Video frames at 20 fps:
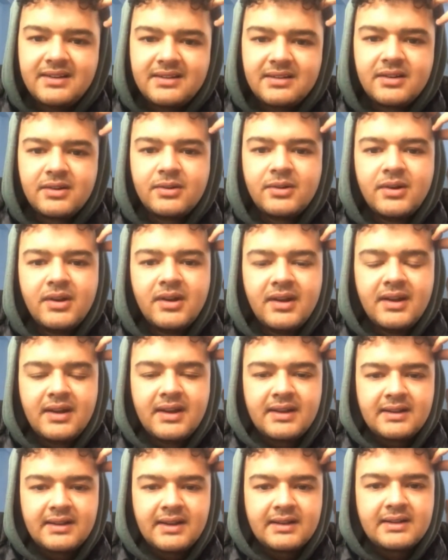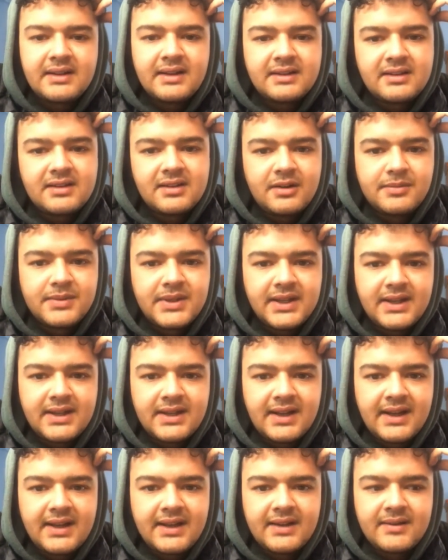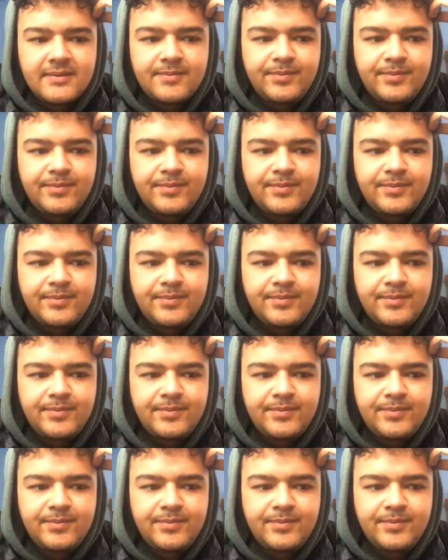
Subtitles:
So that's something, like,